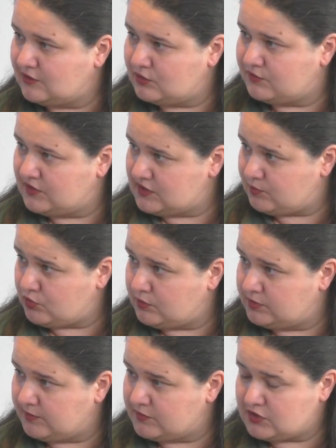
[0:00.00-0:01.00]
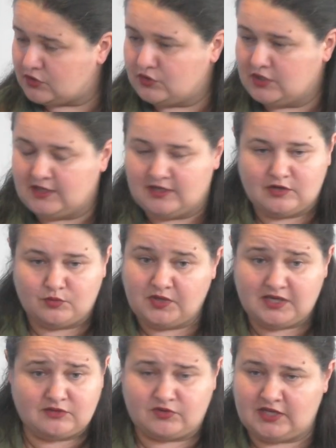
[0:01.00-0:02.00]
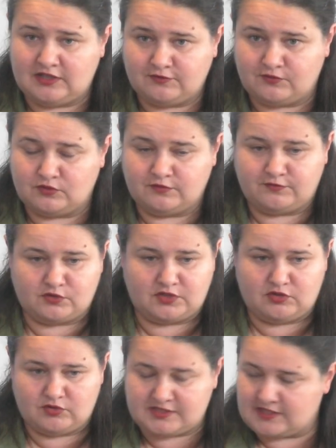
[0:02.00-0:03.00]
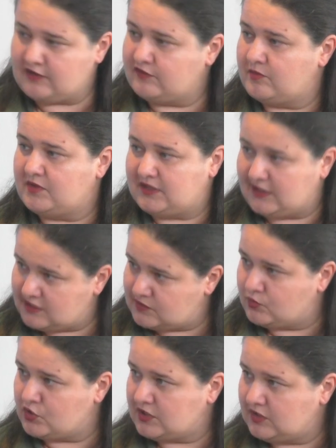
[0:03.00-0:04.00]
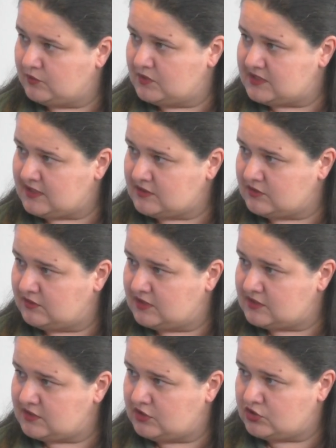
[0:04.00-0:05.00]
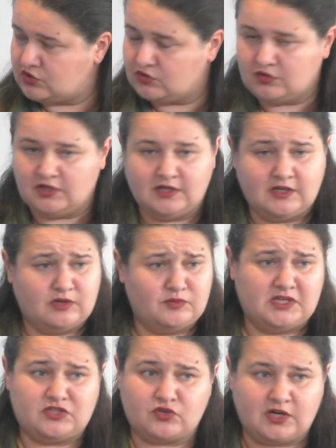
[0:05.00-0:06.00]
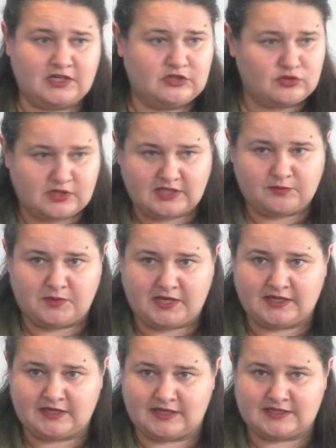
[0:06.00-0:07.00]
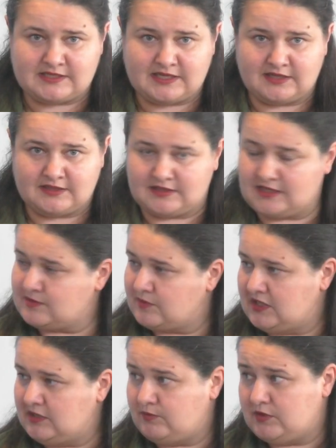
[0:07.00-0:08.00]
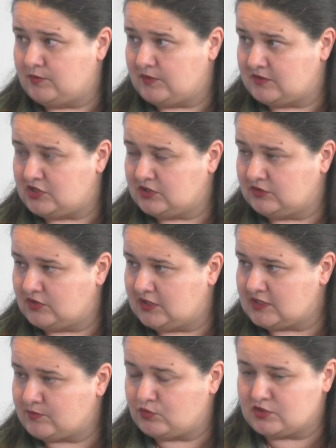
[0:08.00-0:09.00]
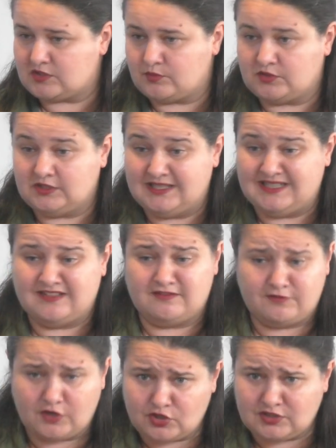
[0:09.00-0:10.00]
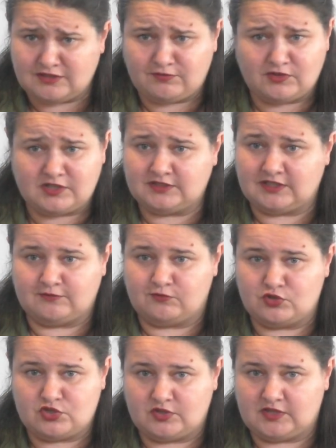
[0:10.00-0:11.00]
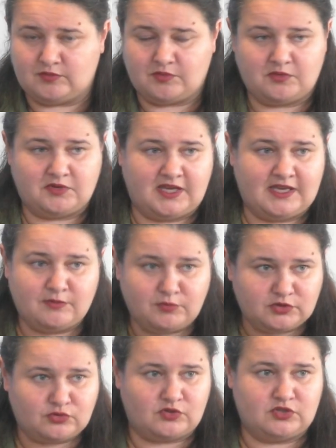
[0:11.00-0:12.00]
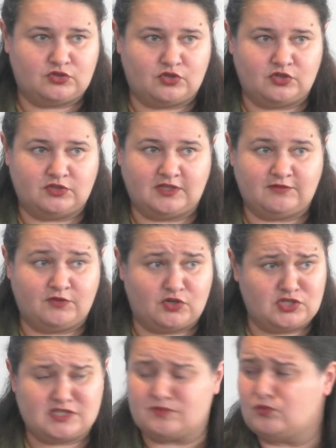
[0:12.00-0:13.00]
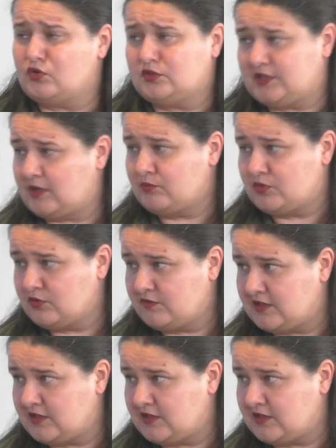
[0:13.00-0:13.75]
of this problem. So we are grateful for the US government that is working with us on this issue. We are trying to get back as, as, as many people, children as possible. Very difficult. Unfortunately, we were able to return a very small number of